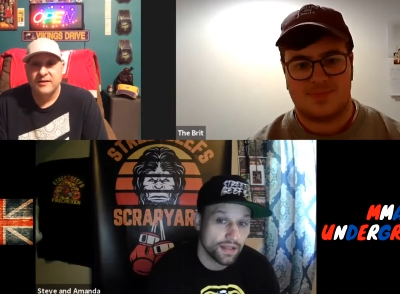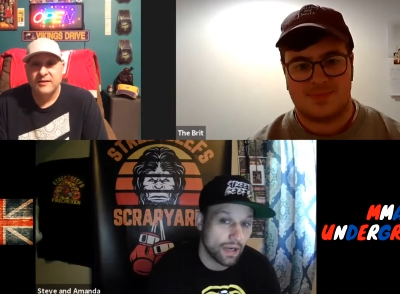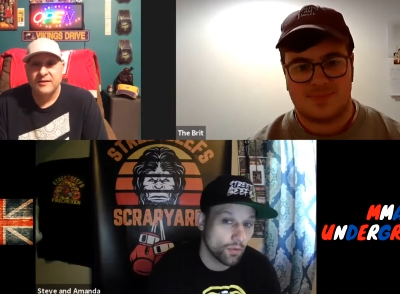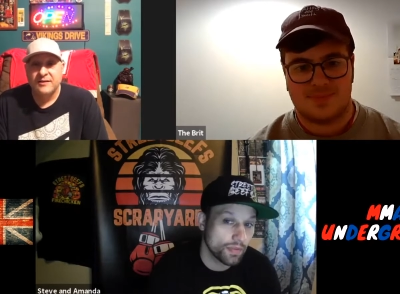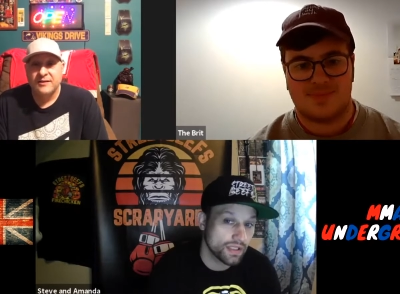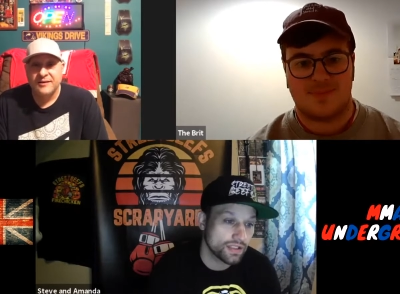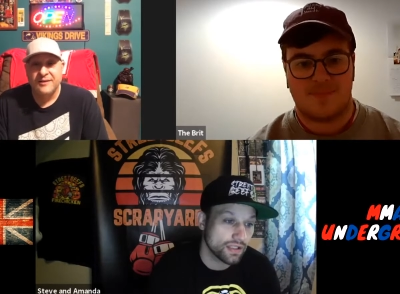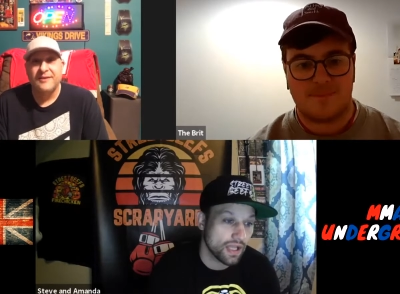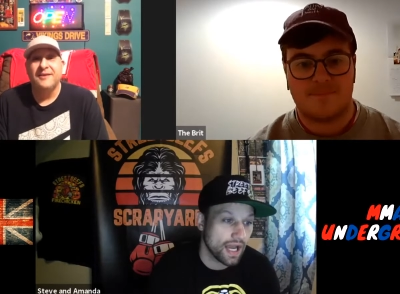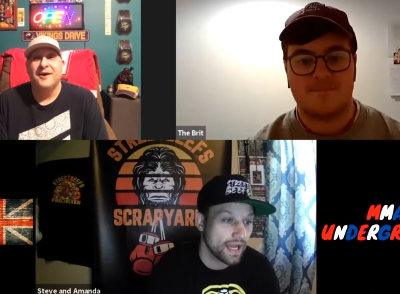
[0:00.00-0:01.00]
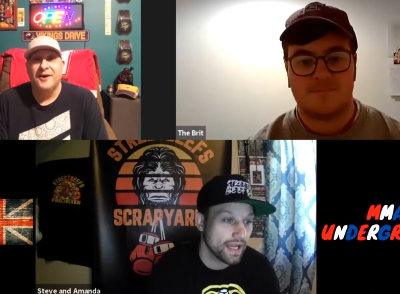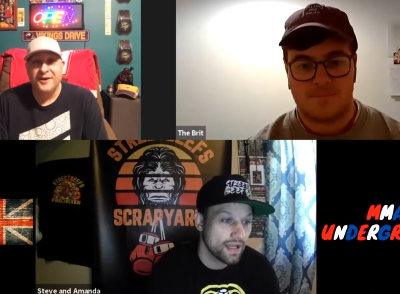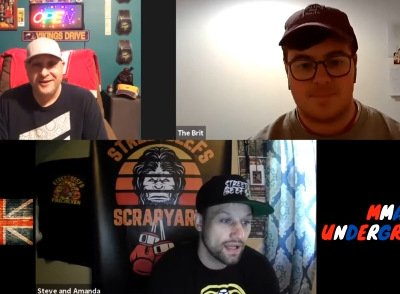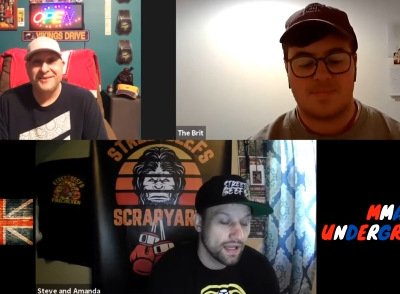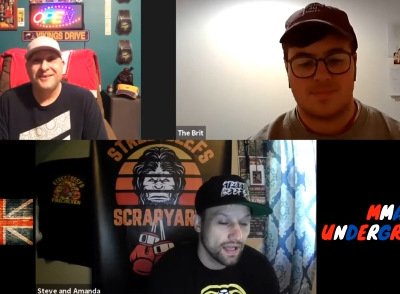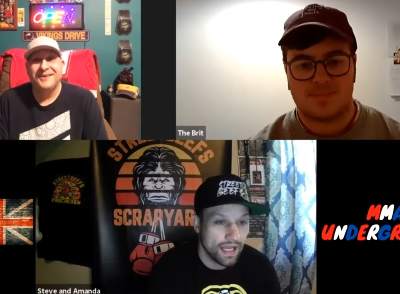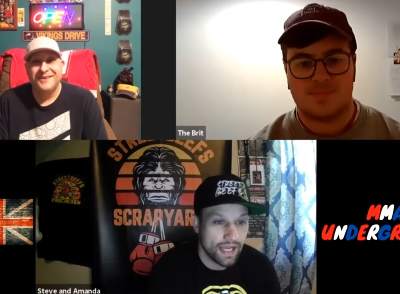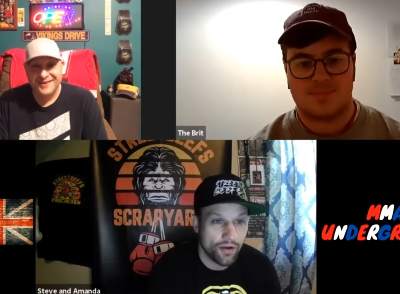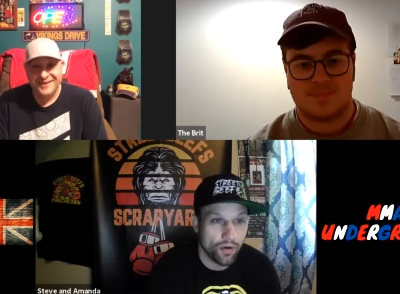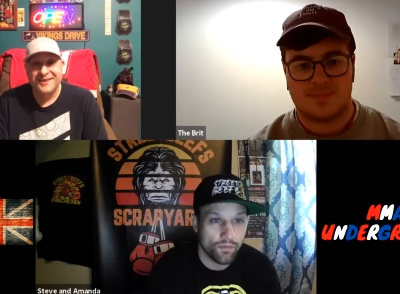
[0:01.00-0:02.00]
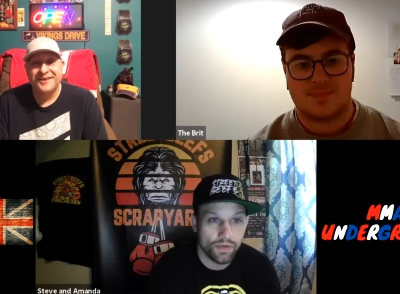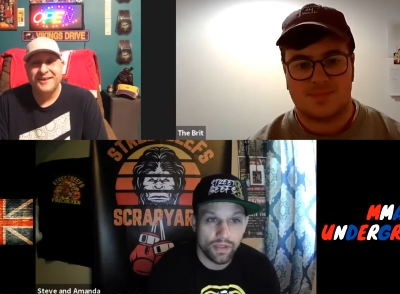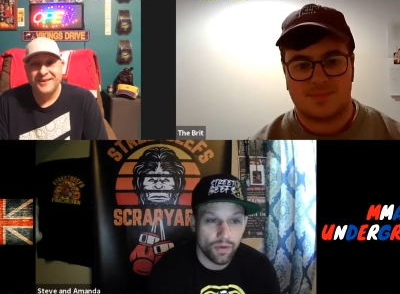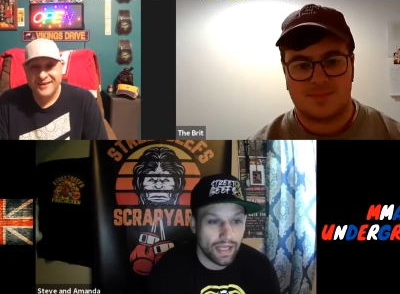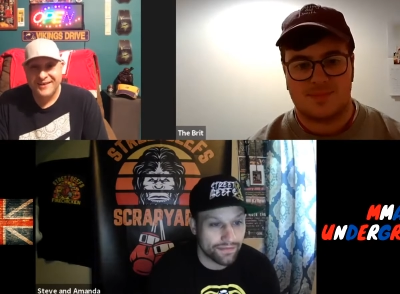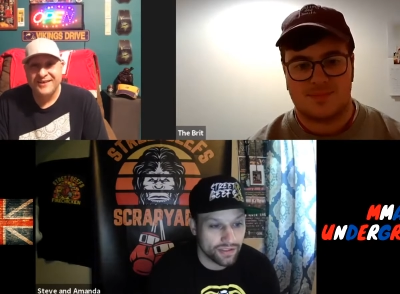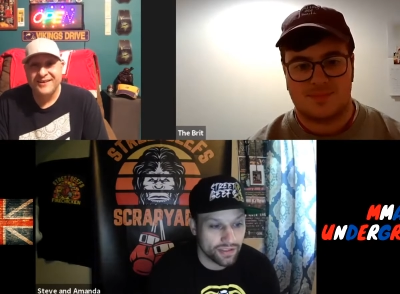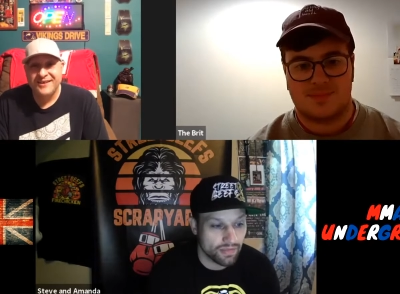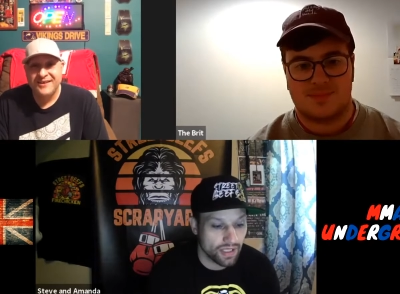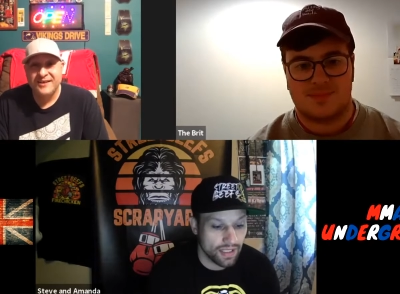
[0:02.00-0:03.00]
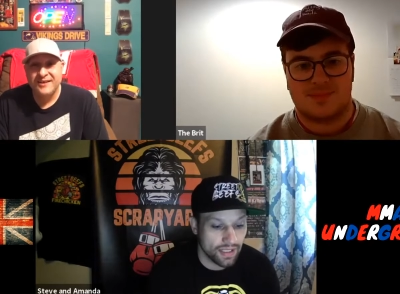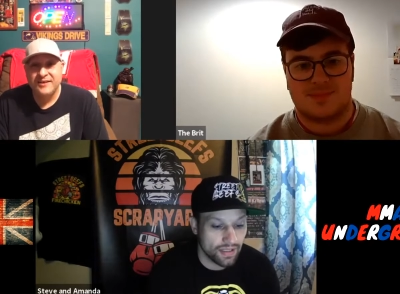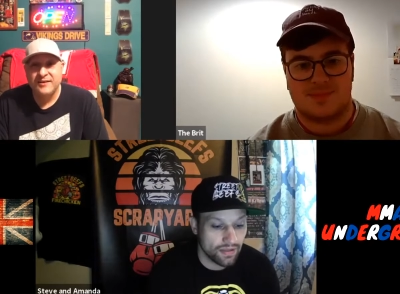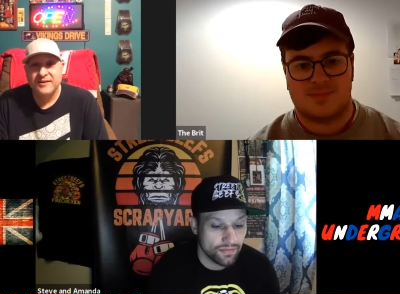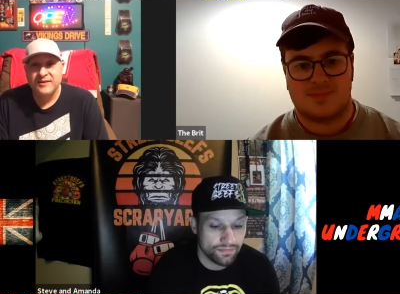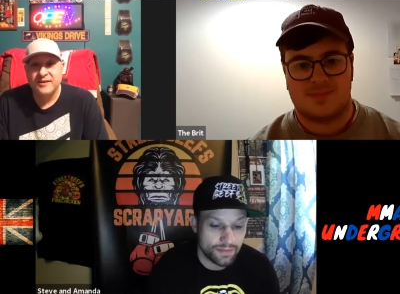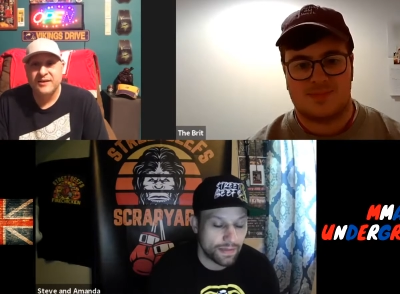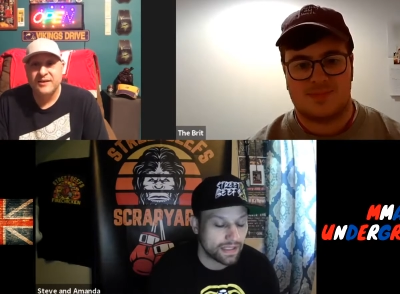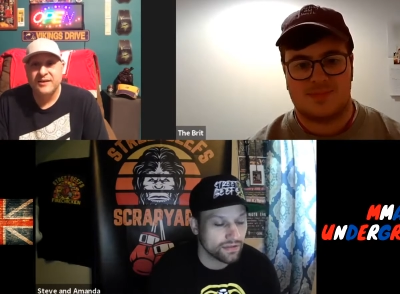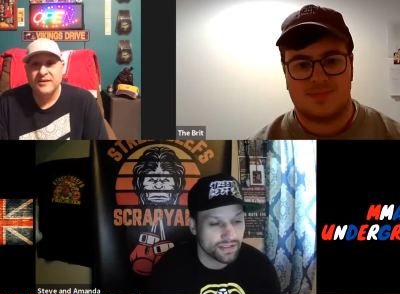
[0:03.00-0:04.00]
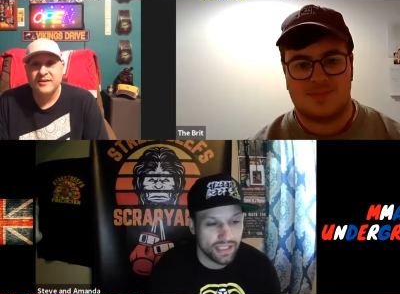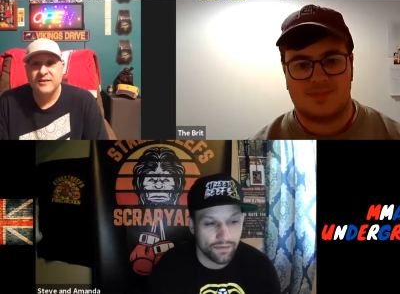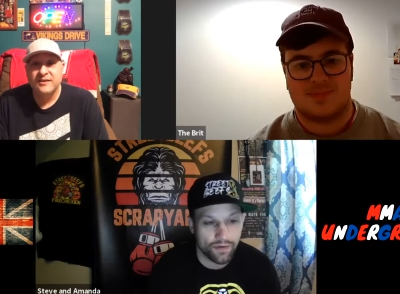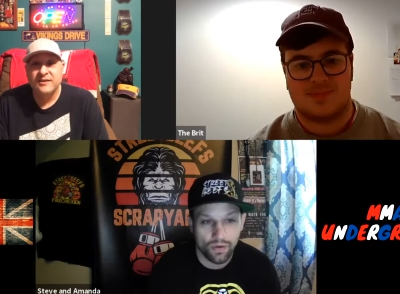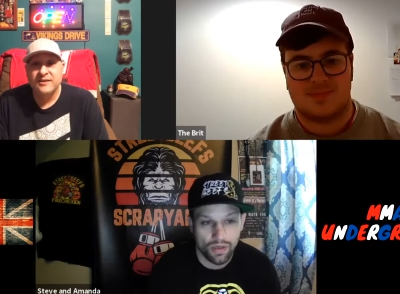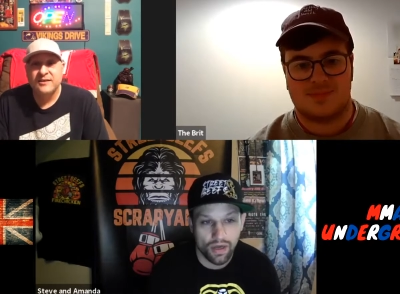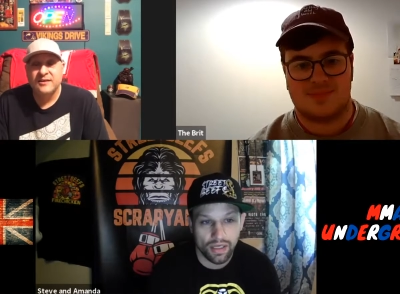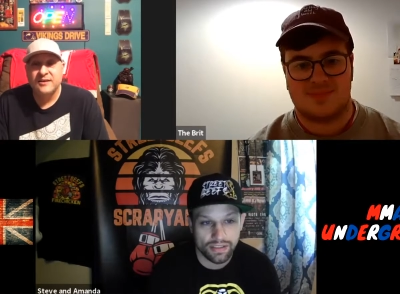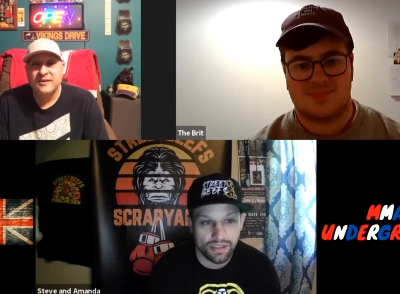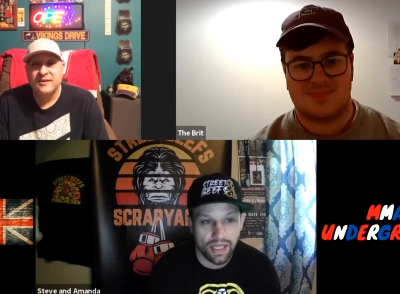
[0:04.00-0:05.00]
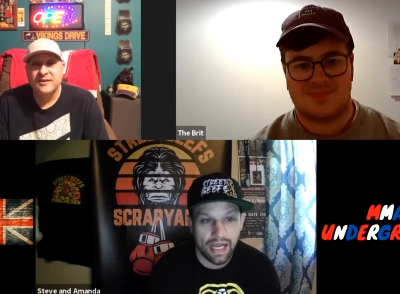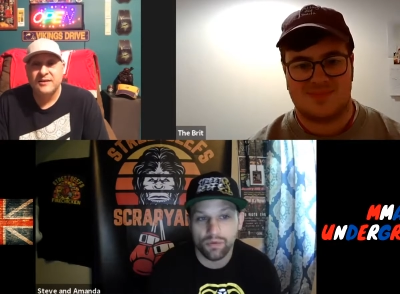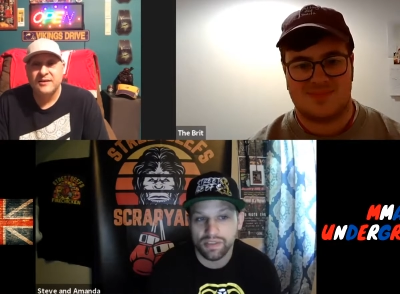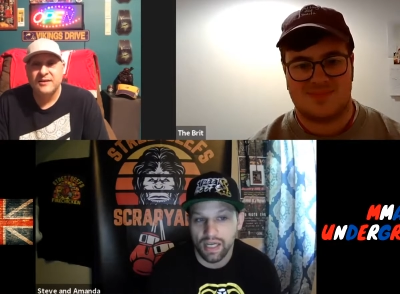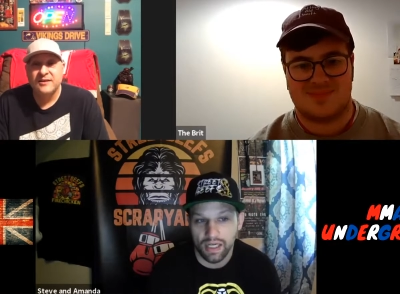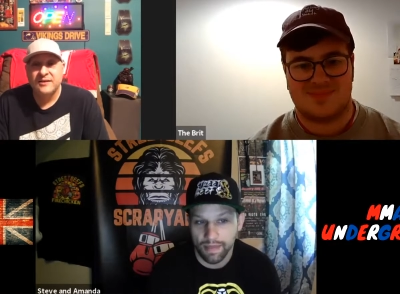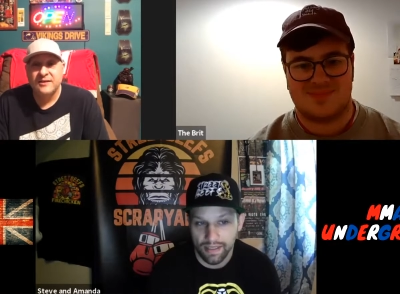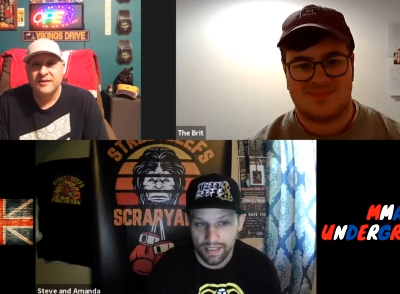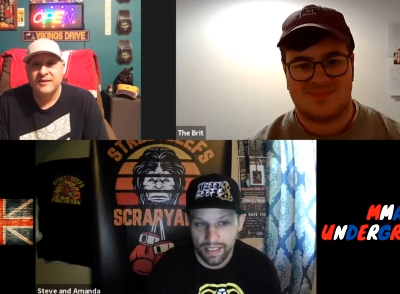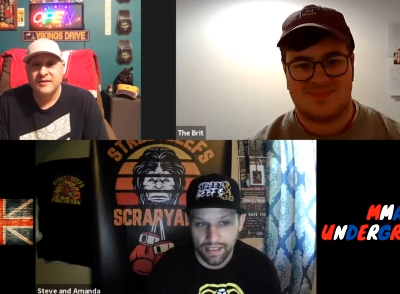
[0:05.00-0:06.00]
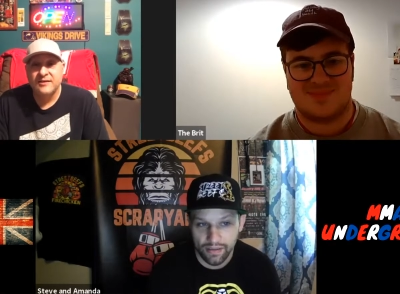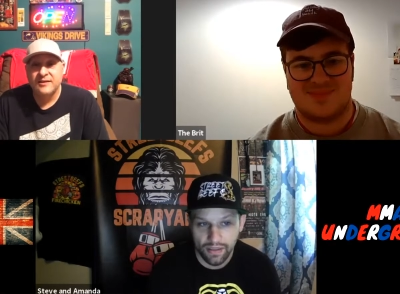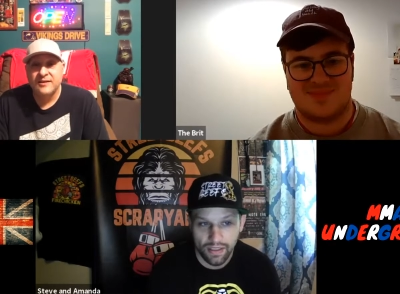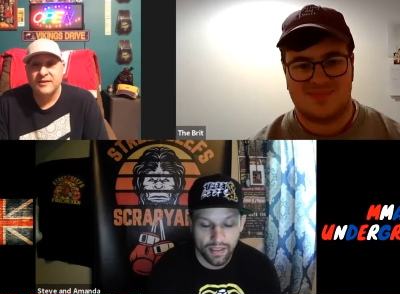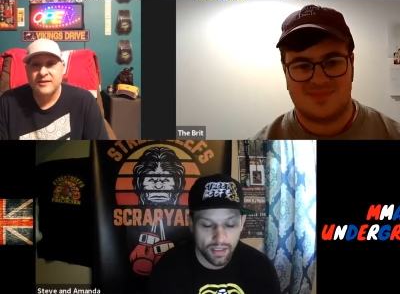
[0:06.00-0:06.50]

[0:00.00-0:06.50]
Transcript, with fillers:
Speaker 1: That will be in July, and hopefully we'll have some uh, special stuff going on in July we'll talk about later.